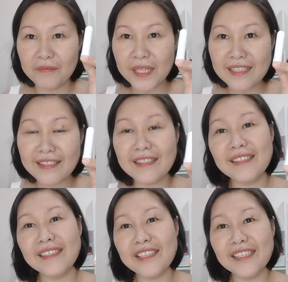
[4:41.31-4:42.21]
please
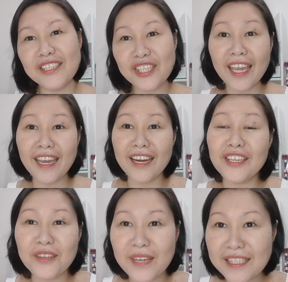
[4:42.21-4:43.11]
share
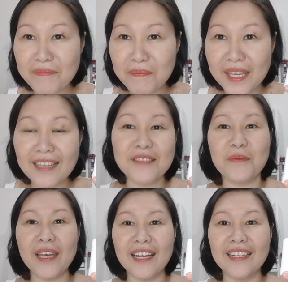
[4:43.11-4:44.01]
your recipe as
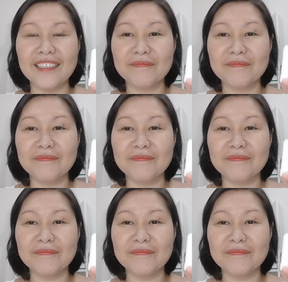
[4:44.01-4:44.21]
well.